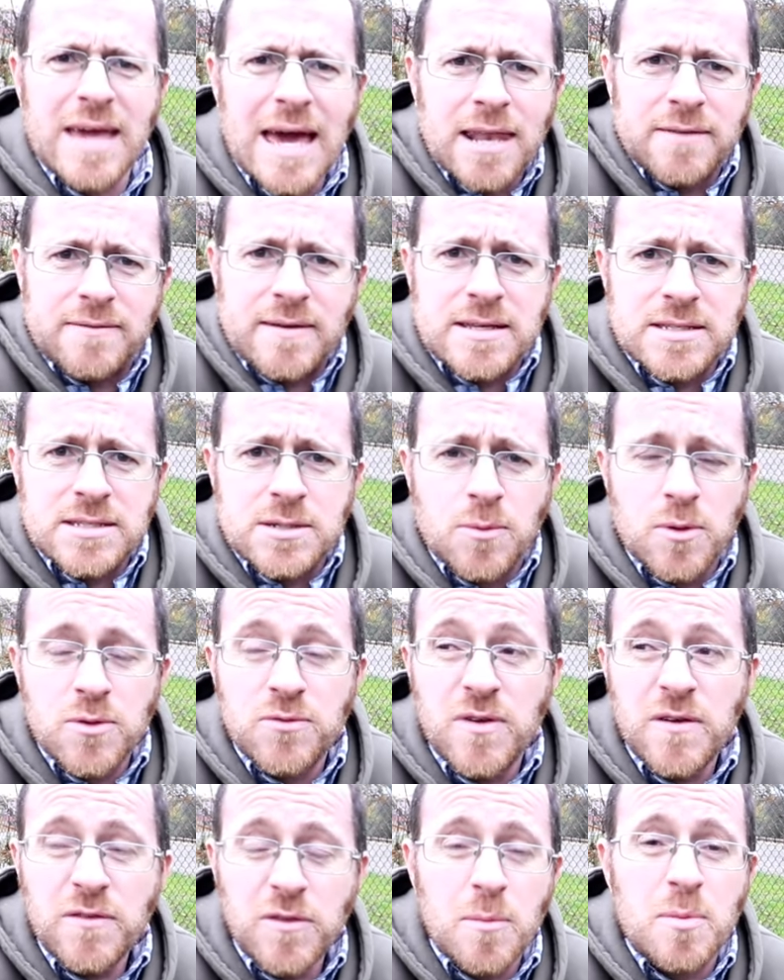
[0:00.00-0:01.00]
By now you
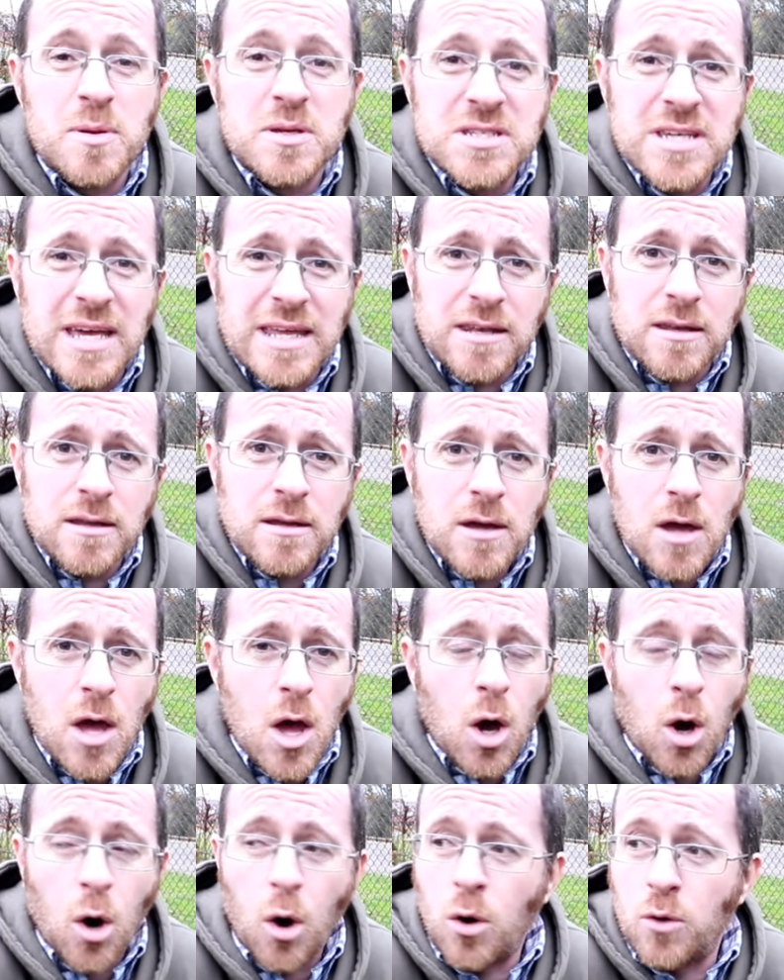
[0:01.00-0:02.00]
may have worked out I have a
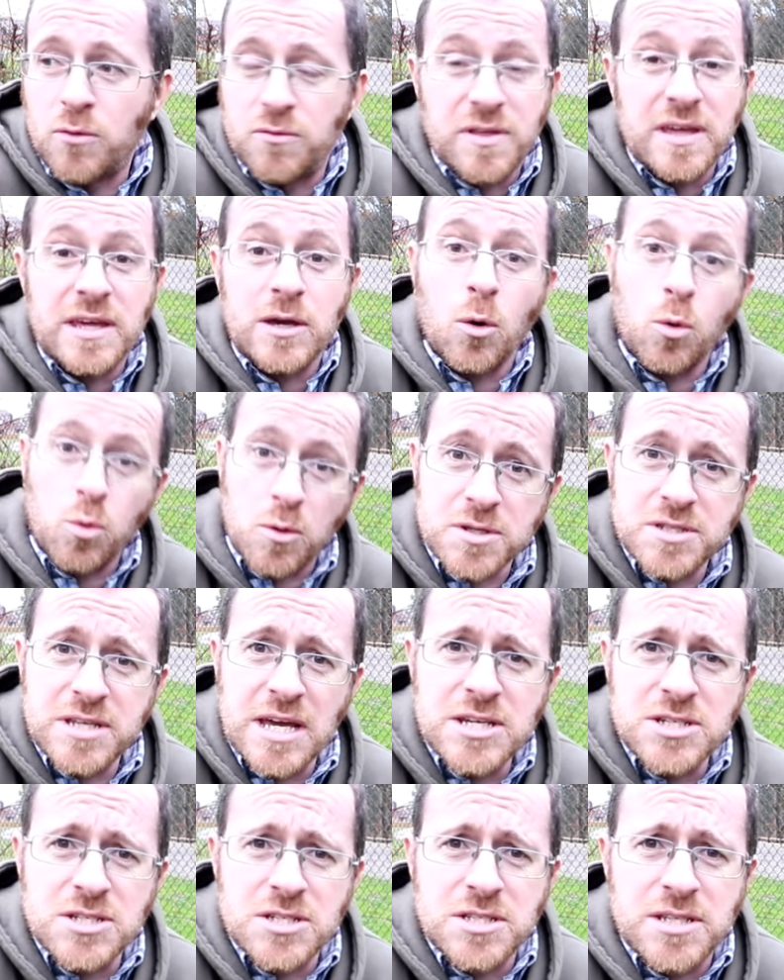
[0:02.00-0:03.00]
slight issue with the
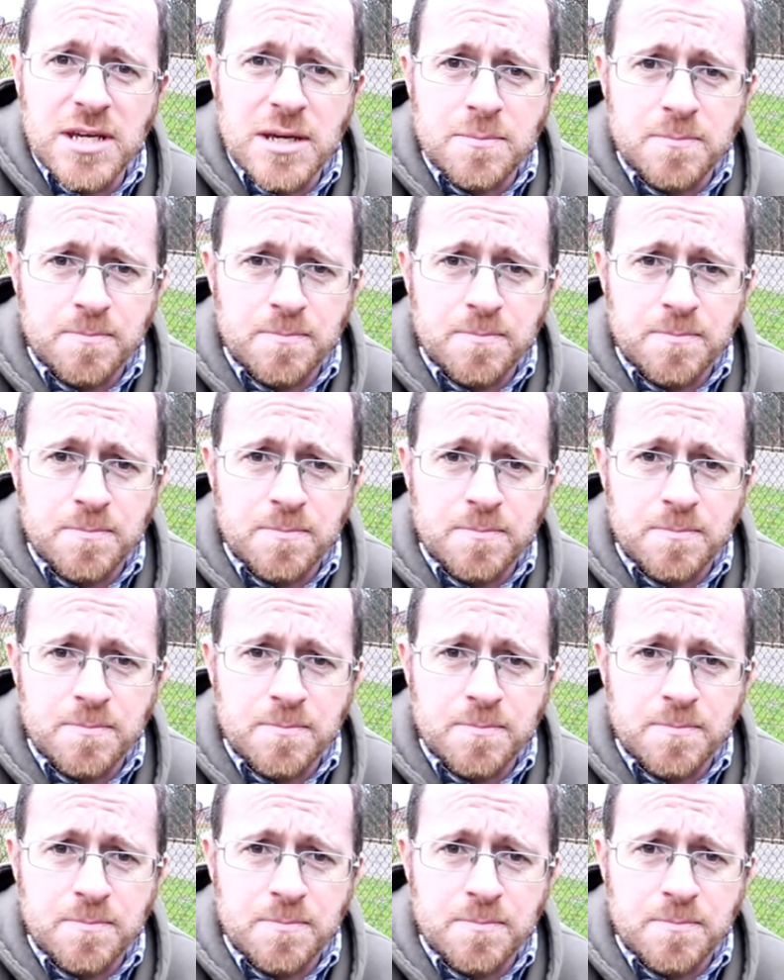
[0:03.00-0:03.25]
audio.